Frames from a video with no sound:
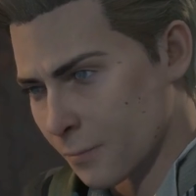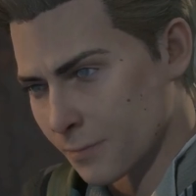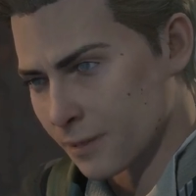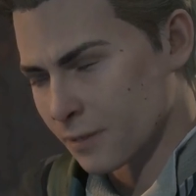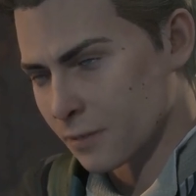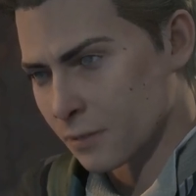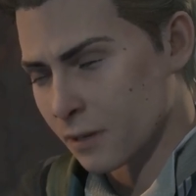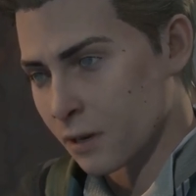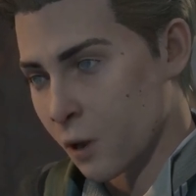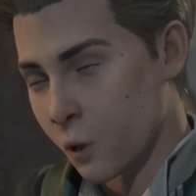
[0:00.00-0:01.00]
to me.
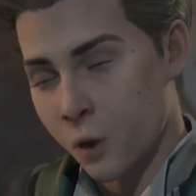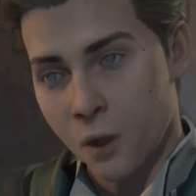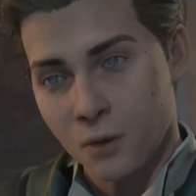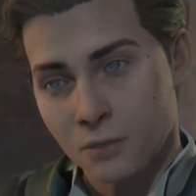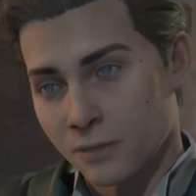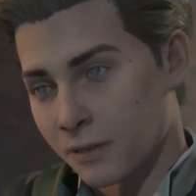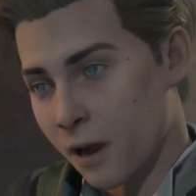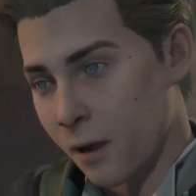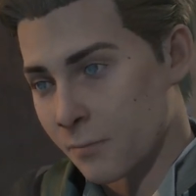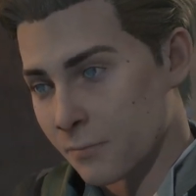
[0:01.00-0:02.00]
No one
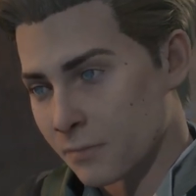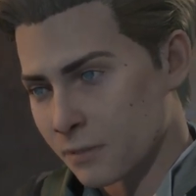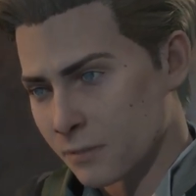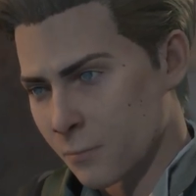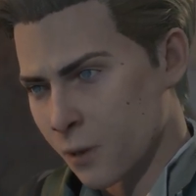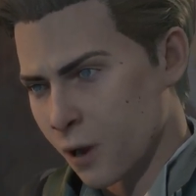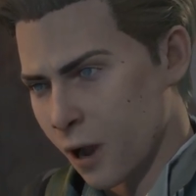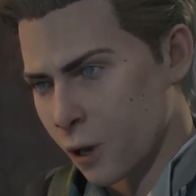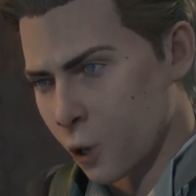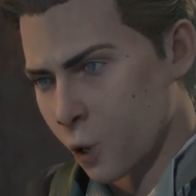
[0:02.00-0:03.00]
stumbles upon
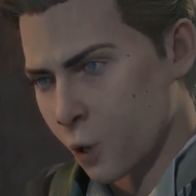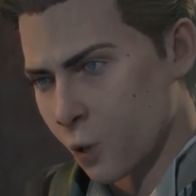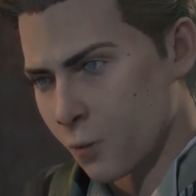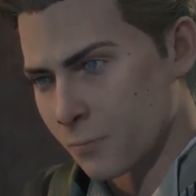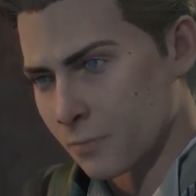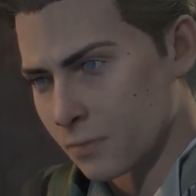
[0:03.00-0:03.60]
that room.